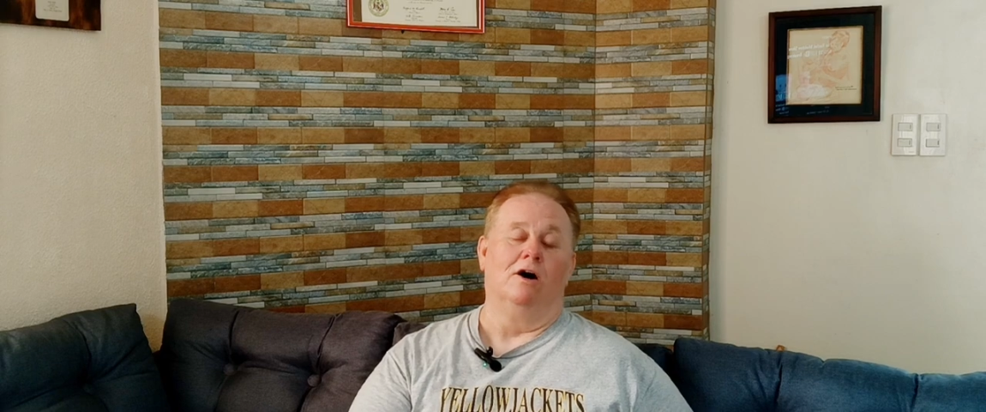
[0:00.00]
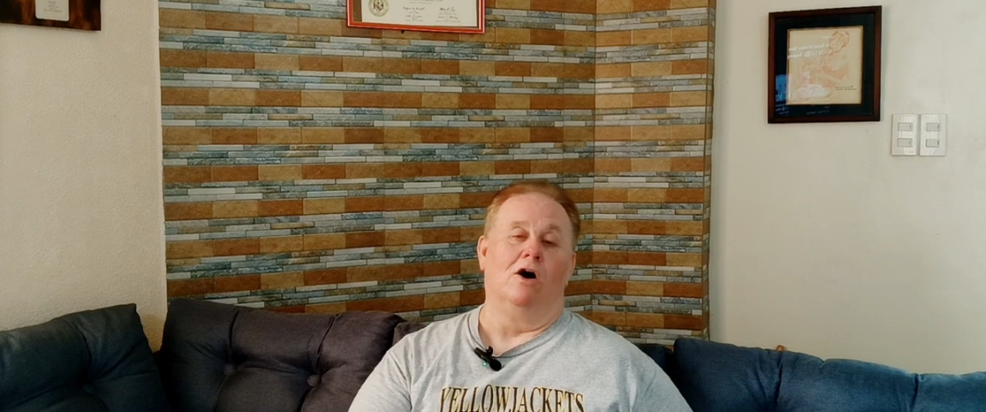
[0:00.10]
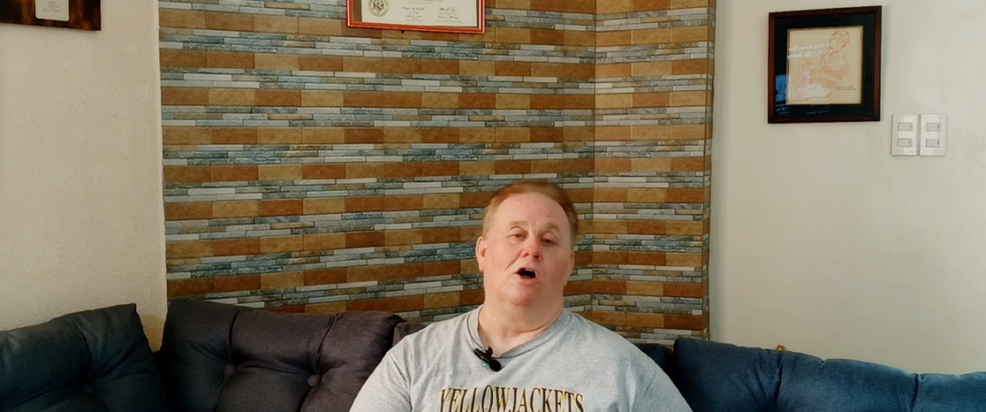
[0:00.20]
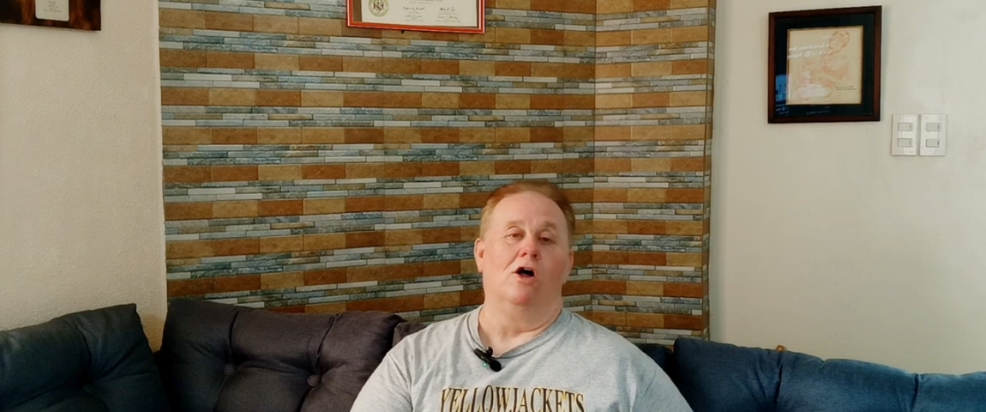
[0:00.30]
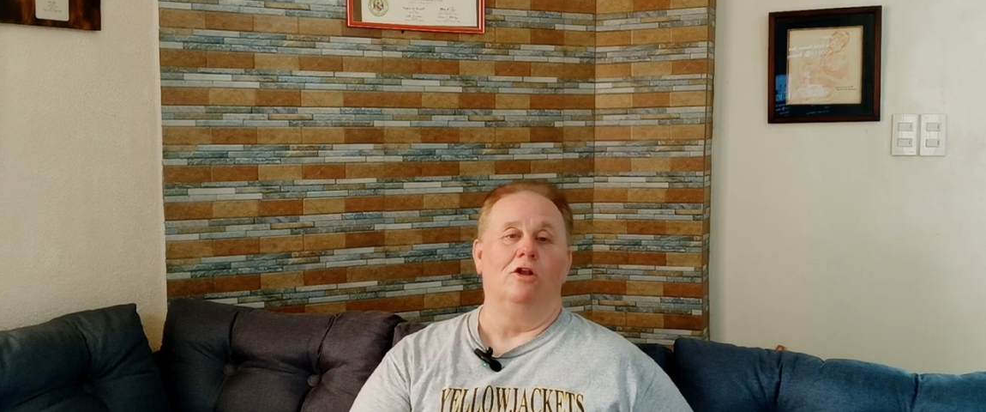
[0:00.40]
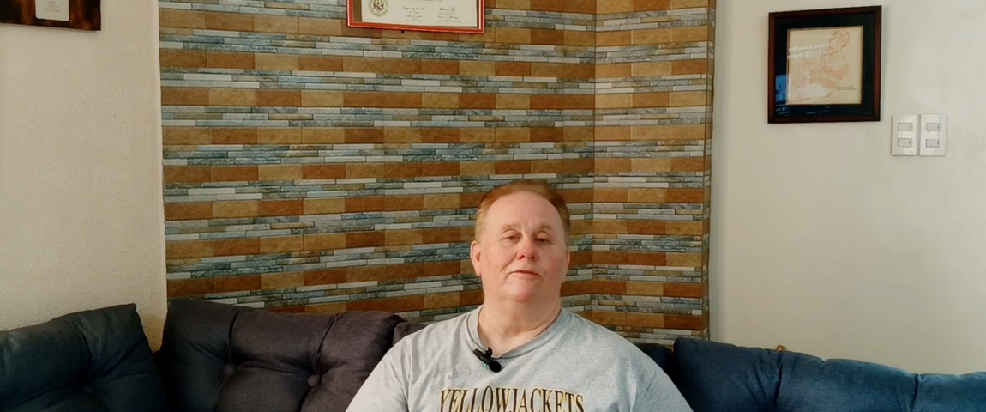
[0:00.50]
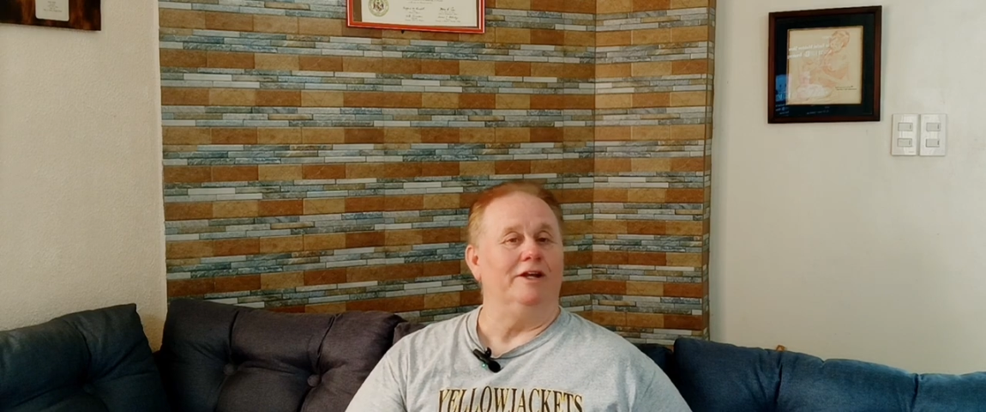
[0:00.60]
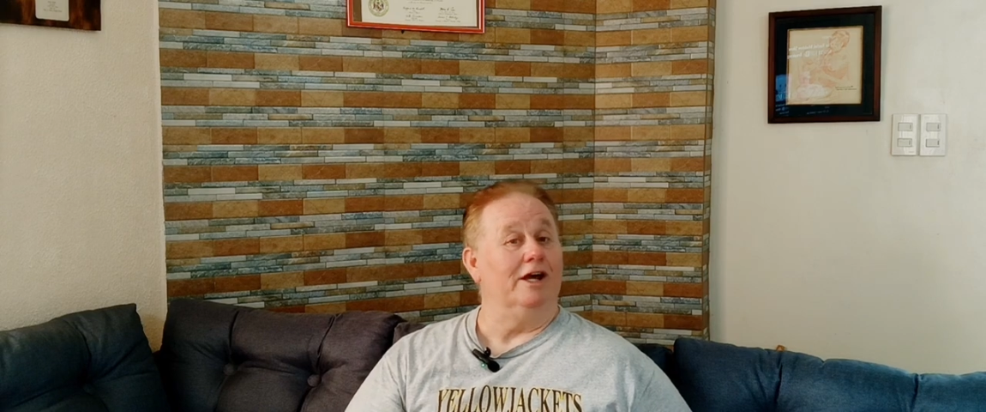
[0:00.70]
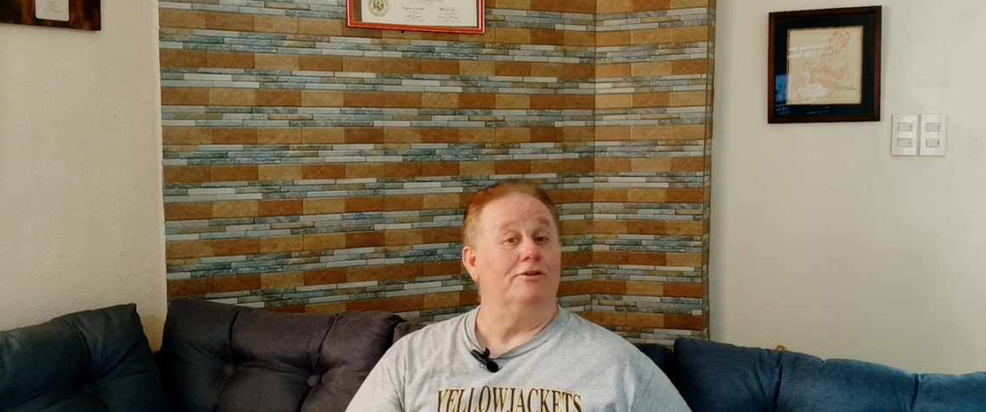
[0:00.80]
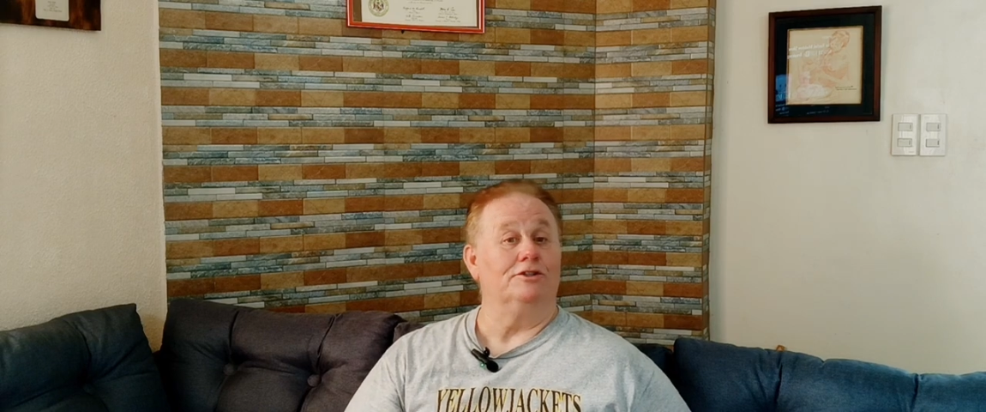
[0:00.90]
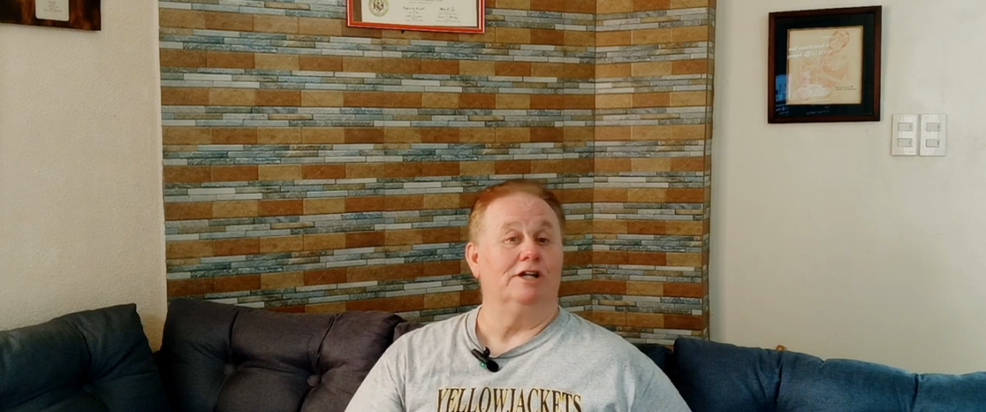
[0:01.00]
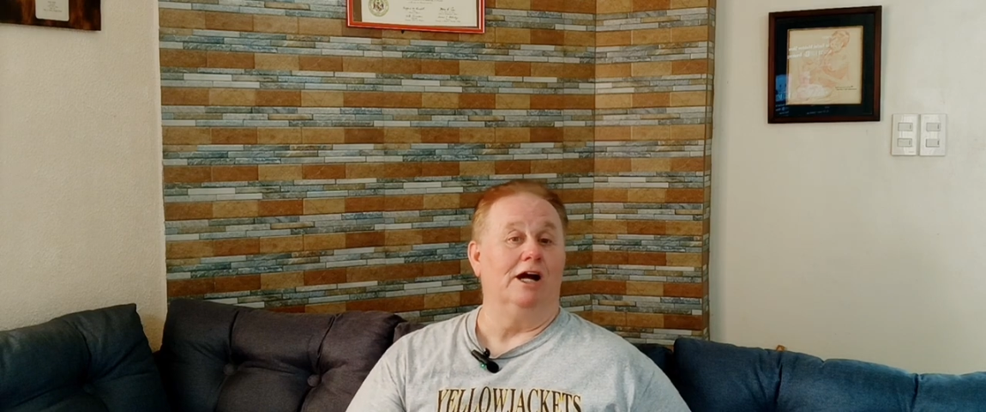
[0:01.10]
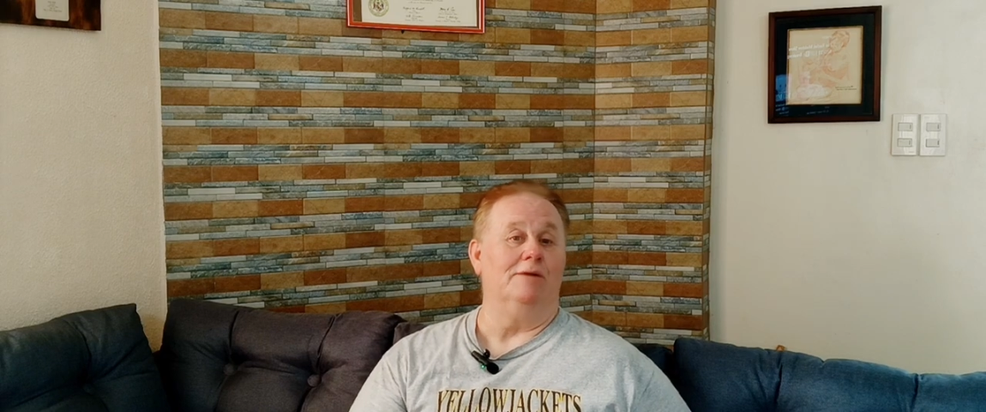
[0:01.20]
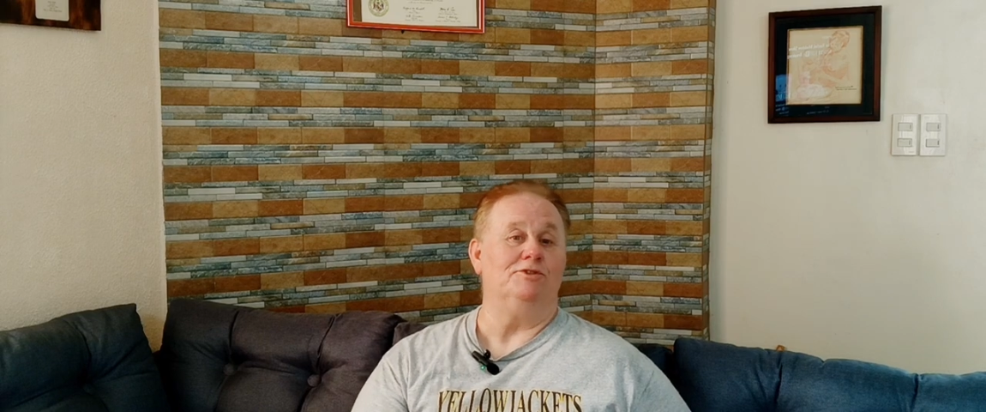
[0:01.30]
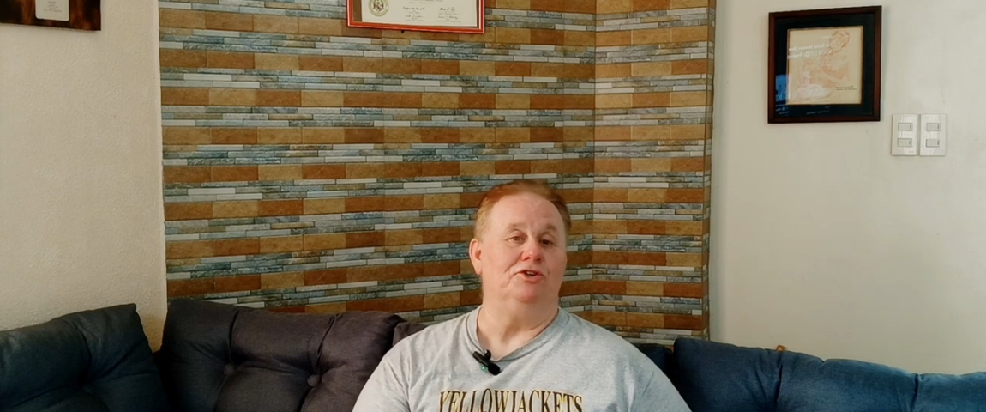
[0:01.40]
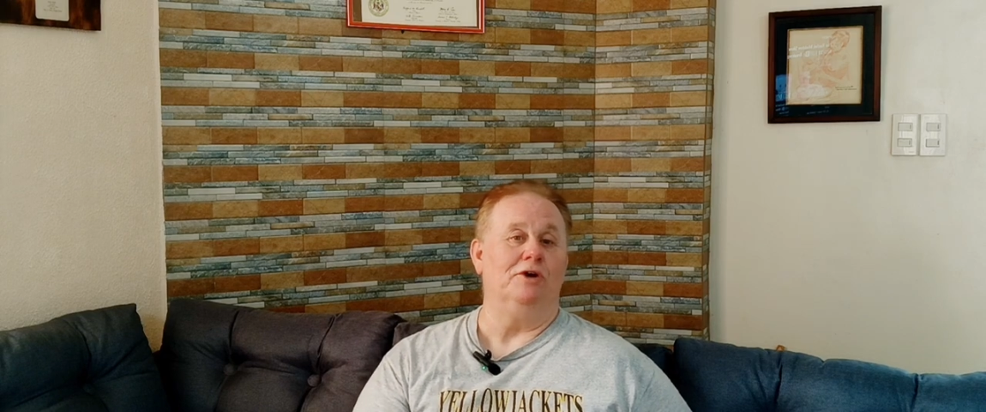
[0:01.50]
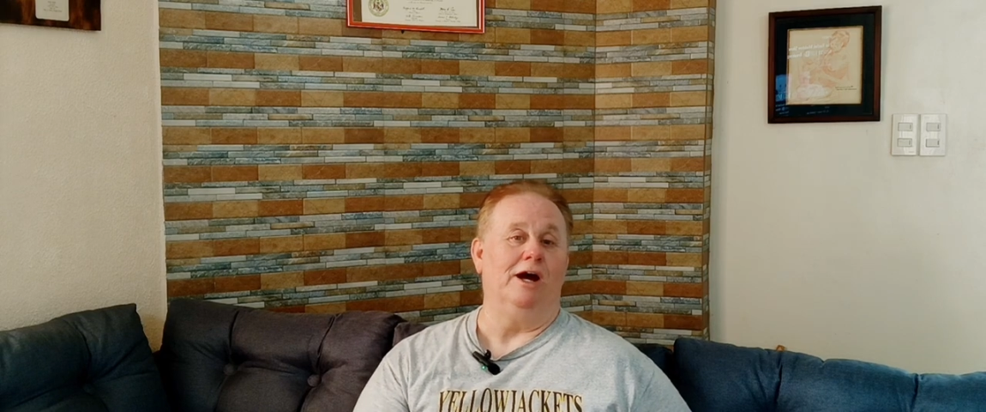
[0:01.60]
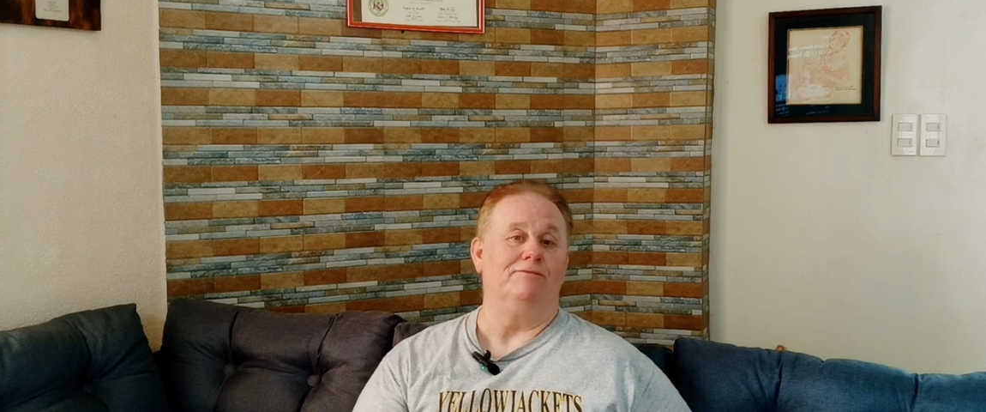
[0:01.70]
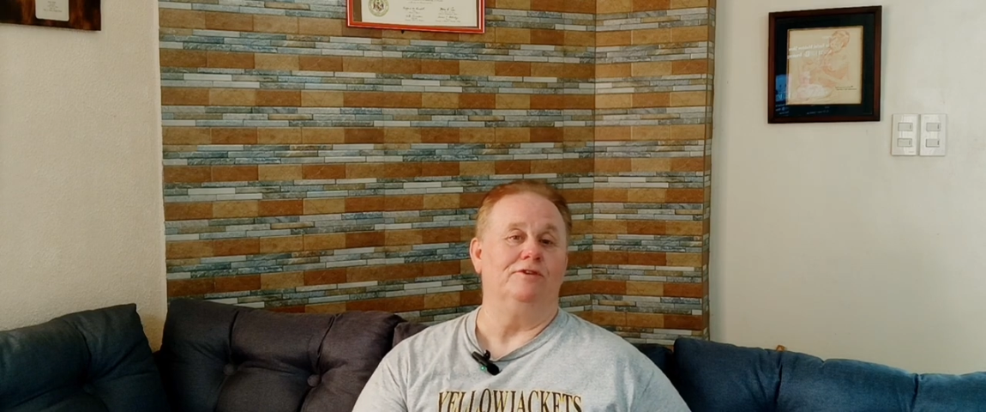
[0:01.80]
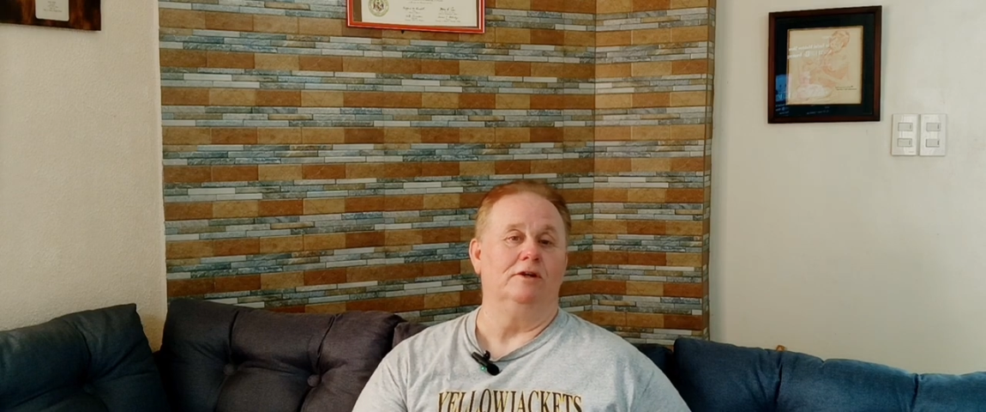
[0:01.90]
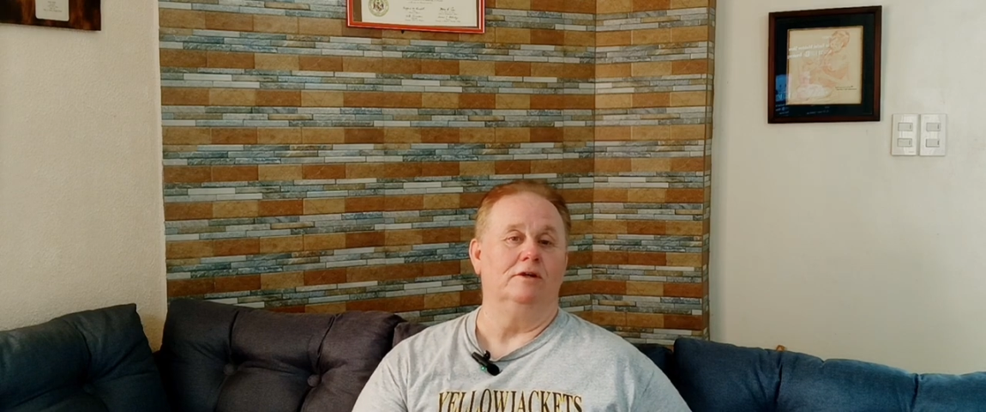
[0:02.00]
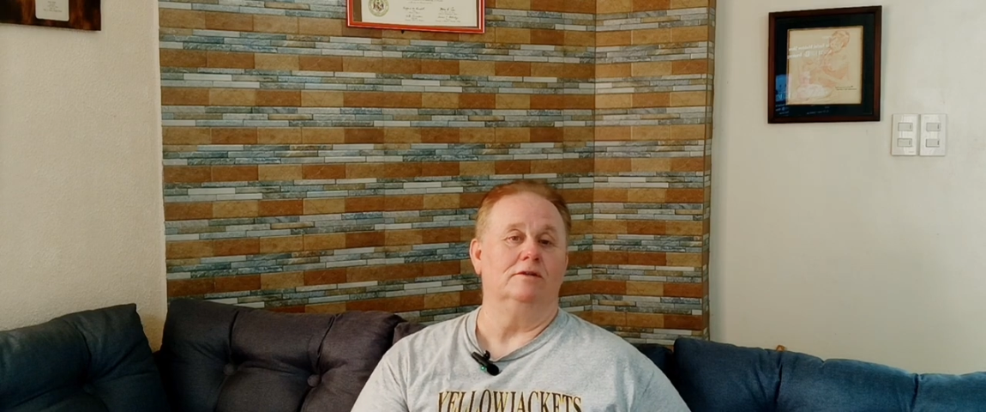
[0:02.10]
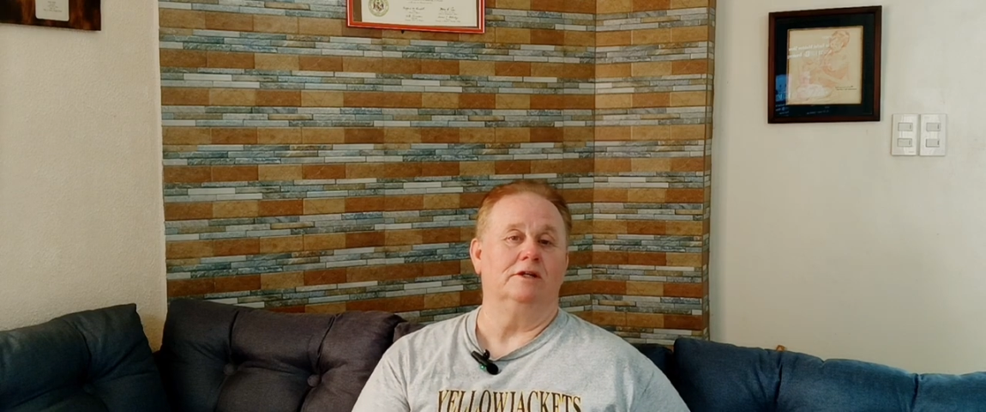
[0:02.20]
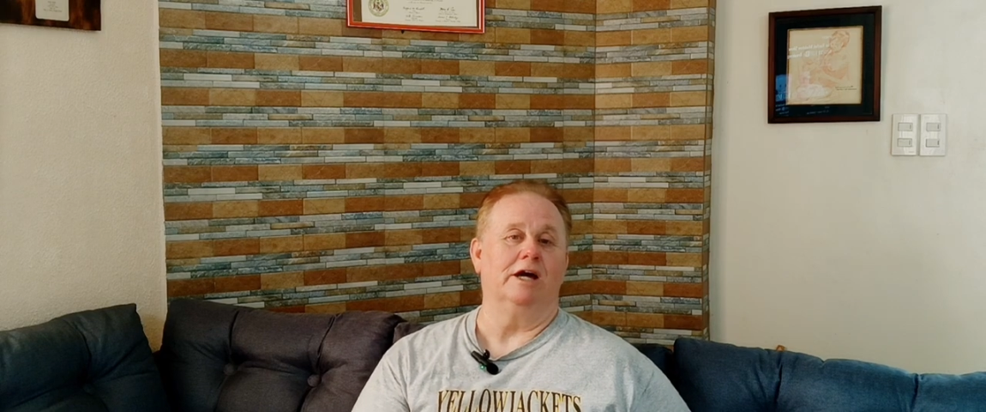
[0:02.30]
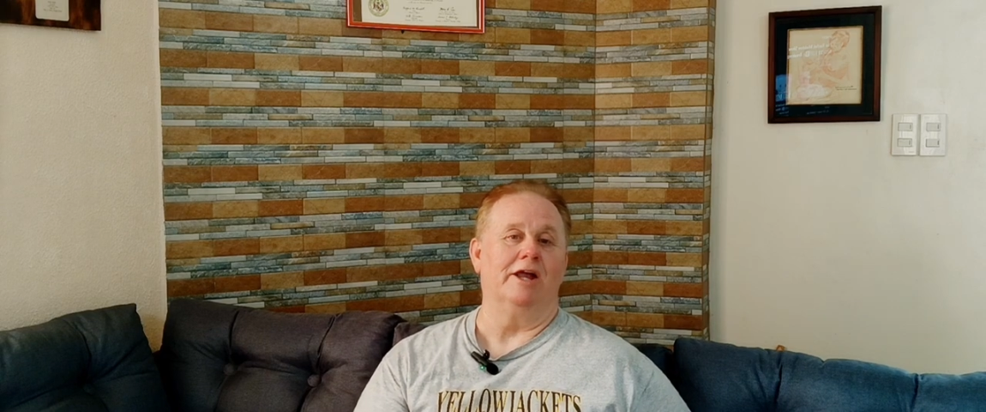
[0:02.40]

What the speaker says: All of the other times you have to